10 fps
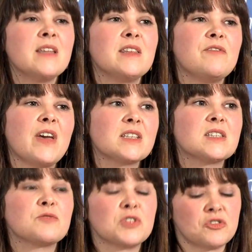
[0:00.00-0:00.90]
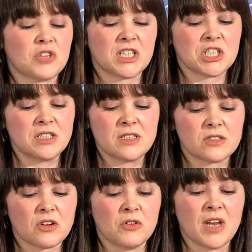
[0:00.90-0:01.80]
The effects of
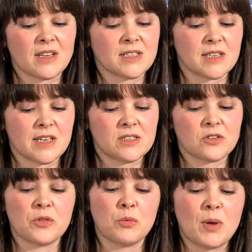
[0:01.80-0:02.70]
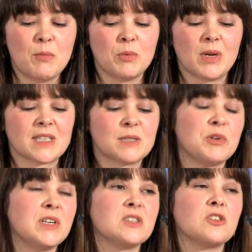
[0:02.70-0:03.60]
restrictions on access are that women will
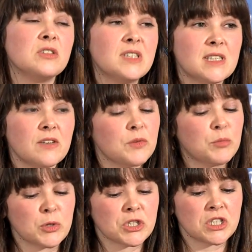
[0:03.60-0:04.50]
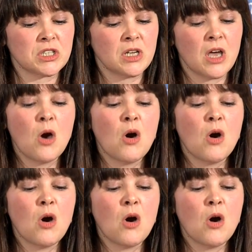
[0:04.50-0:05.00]
experience unsafe abortion,